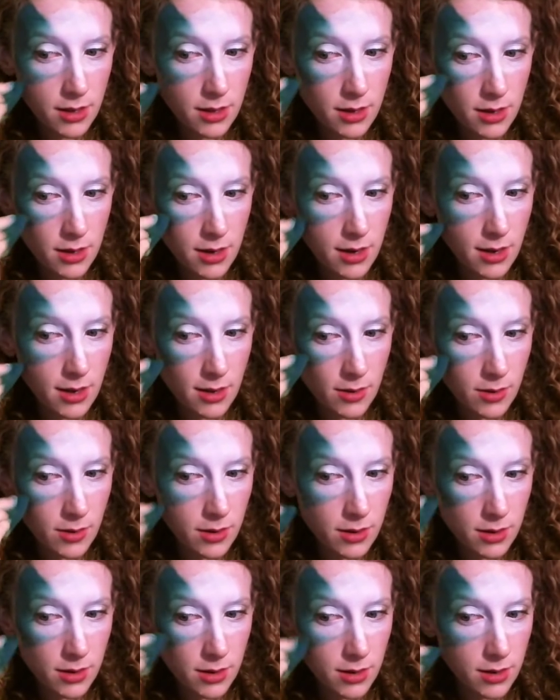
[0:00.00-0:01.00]
and then
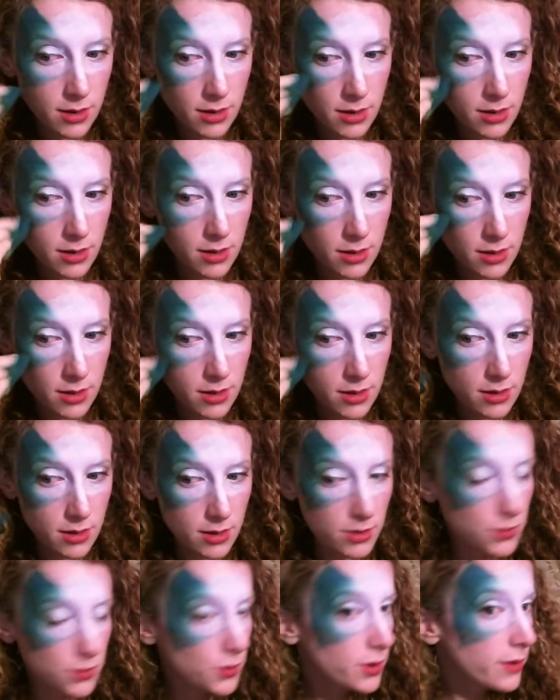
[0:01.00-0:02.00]
down,
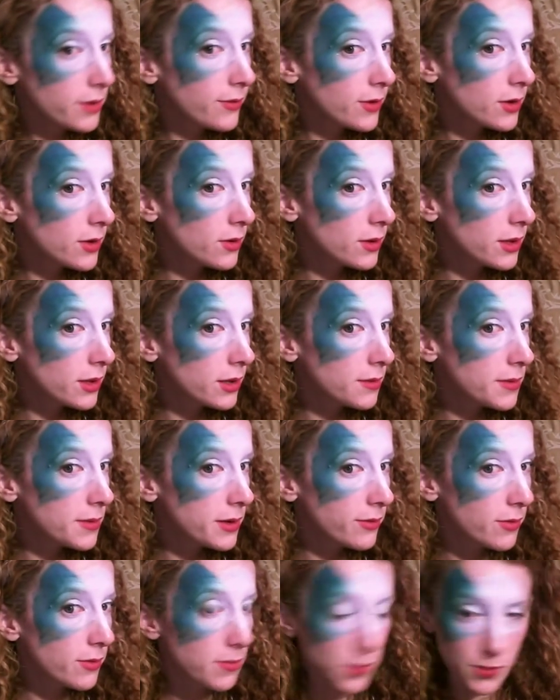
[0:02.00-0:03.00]
sort of into a little
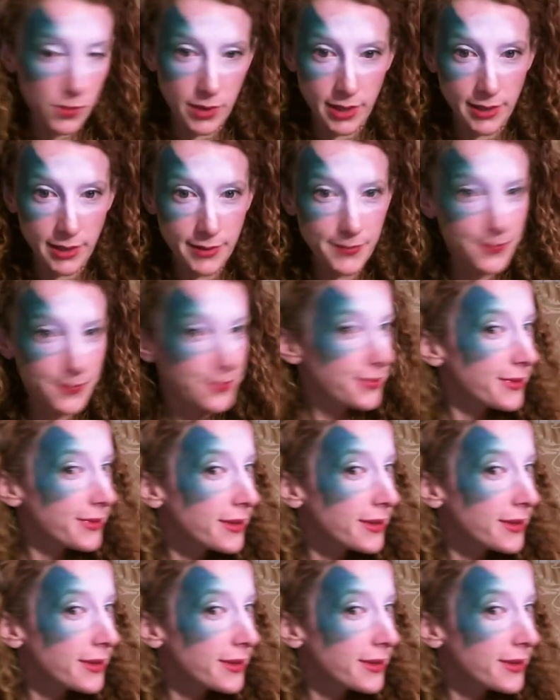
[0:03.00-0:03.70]
bit of a point.